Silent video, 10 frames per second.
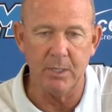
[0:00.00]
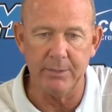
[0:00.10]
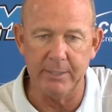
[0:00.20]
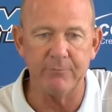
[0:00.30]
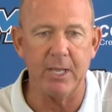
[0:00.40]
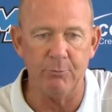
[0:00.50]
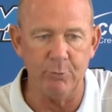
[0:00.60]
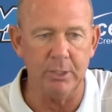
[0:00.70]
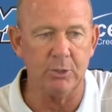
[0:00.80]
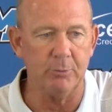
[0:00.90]
Uh, they've got
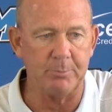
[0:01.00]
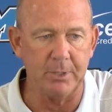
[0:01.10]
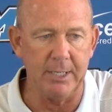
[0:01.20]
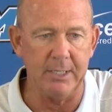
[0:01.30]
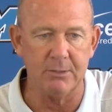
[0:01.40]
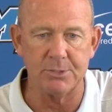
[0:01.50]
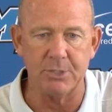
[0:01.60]
really good players.